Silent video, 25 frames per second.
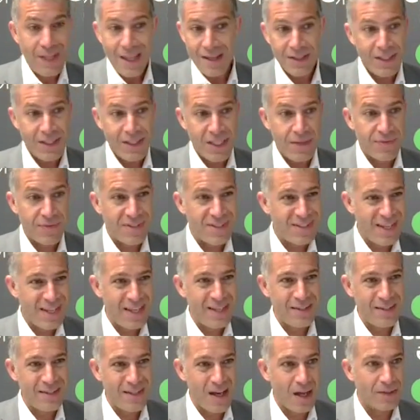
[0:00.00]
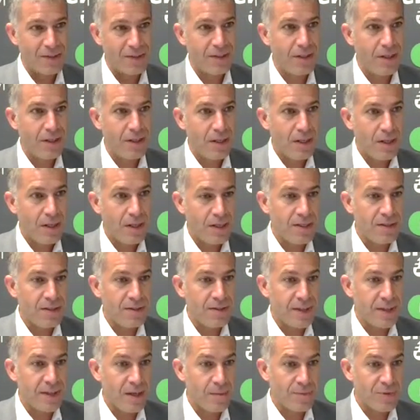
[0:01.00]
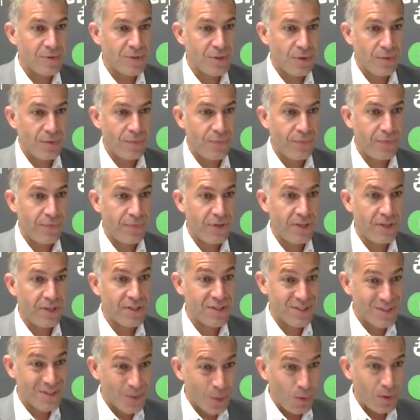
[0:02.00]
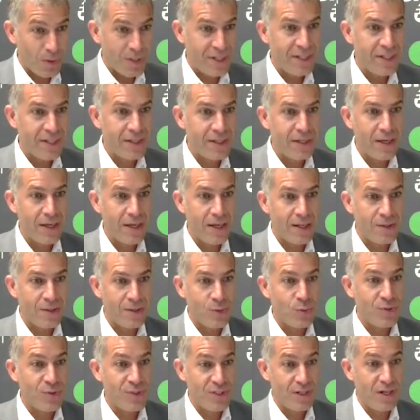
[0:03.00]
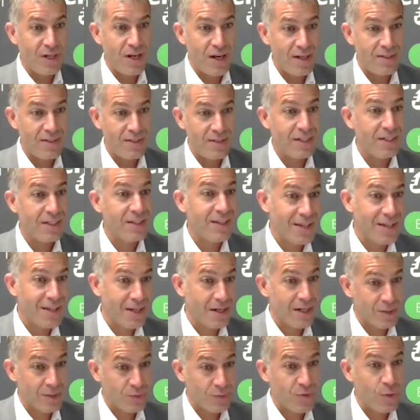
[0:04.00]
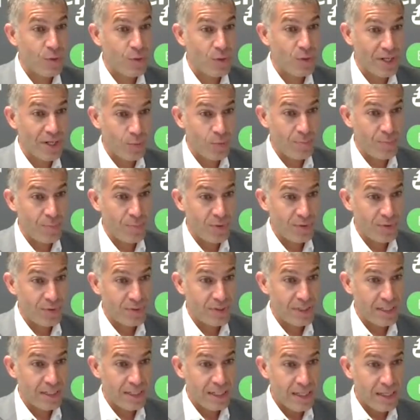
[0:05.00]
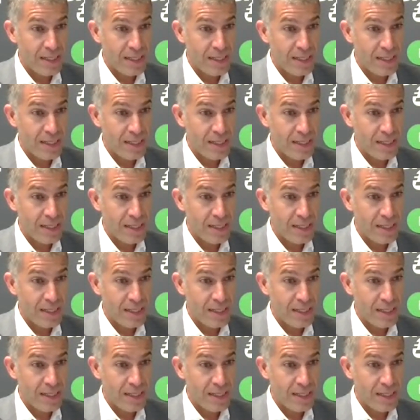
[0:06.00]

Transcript: gives standard in terms of installing and utilizing electrical equipment.